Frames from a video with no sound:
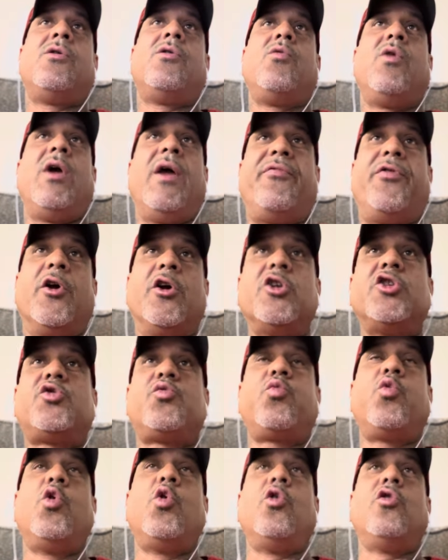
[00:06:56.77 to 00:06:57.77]
If there's
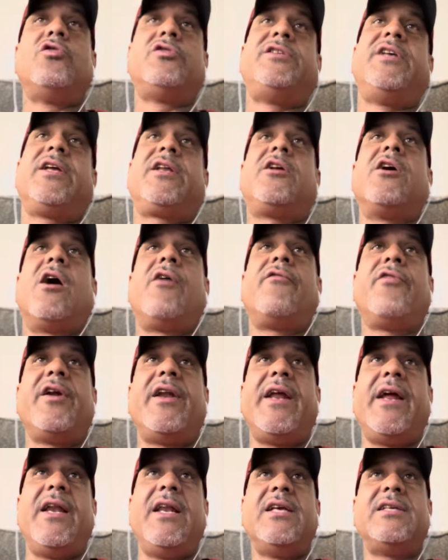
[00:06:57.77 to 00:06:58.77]
rules that
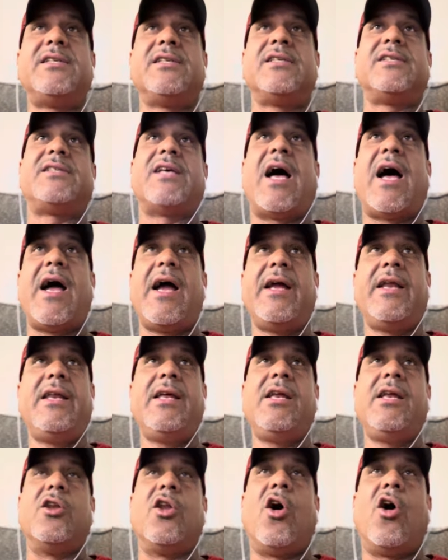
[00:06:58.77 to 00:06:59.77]
govern any
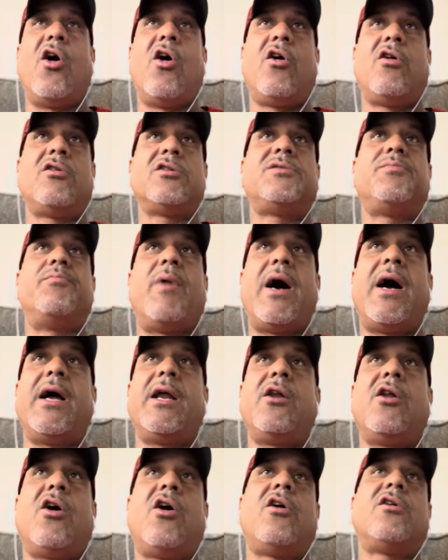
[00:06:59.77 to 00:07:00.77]
society, laws,
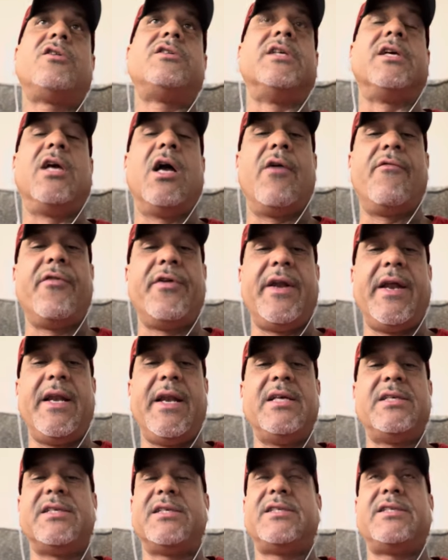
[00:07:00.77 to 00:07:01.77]
bylaws that govern
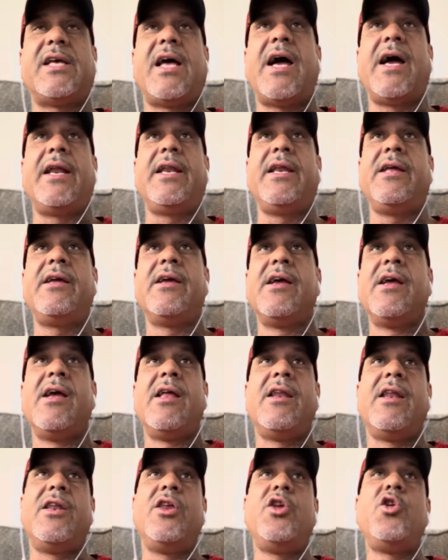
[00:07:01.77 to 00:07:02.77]
any society,
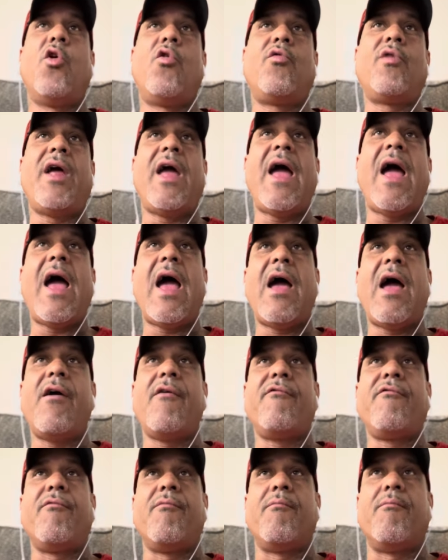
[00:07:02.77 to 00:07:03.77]
then you don't
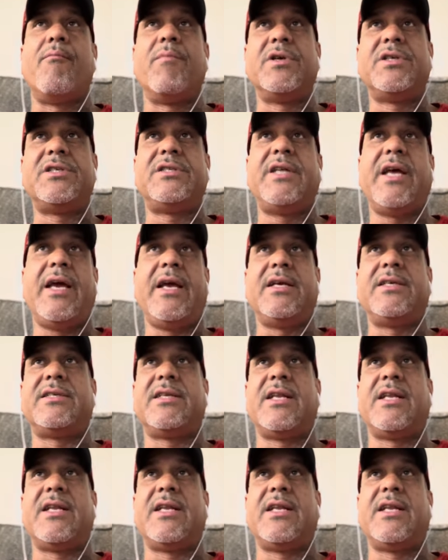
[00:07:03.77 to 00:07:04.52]
have mistakes